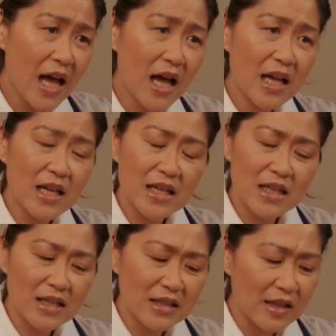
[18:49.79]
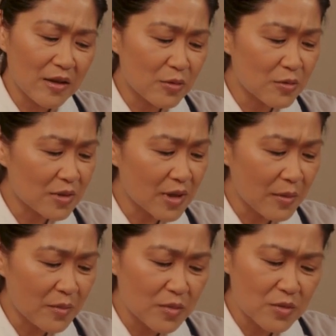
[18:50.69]
but it doesn't
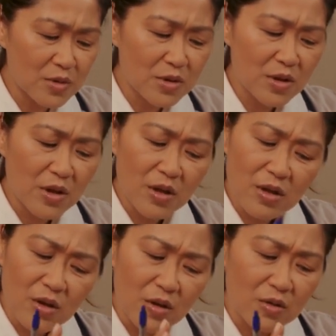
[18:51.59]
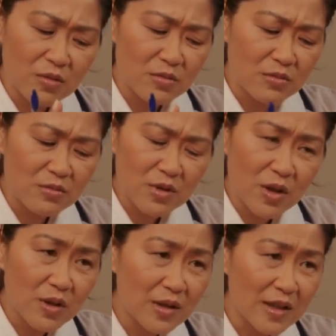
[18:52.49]
affect the way it breaks down
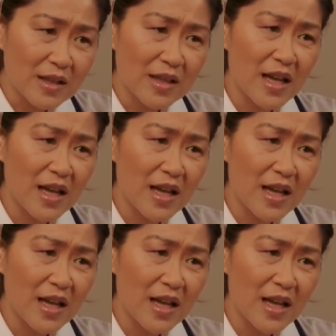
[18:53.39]
sugar.